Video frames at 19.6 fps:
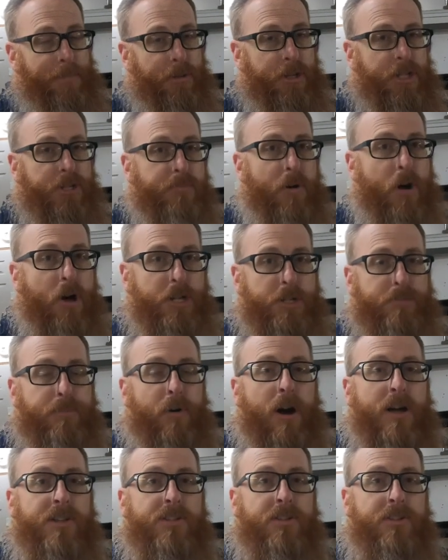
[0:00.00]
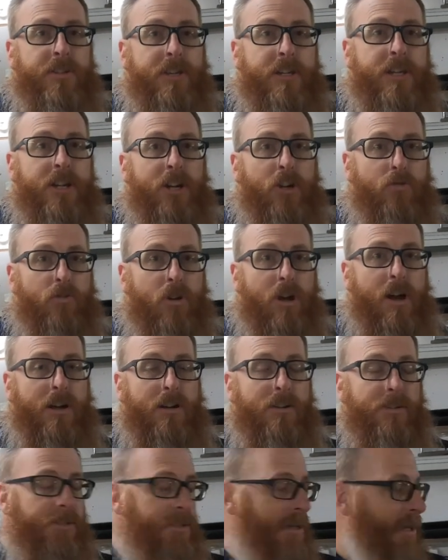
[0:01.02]
of small spots on the inner
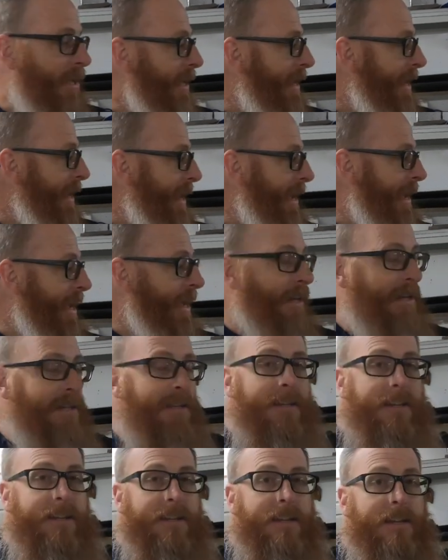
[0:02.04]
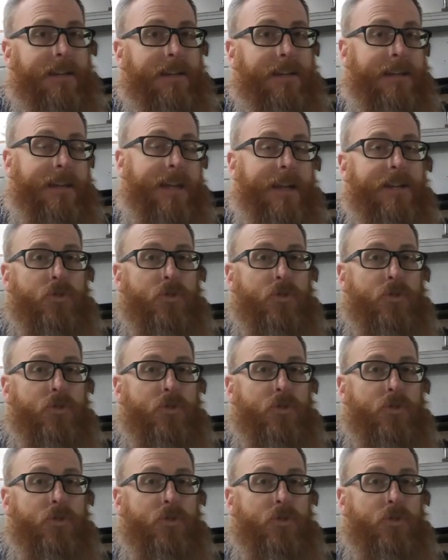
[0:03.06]
rockers, and guess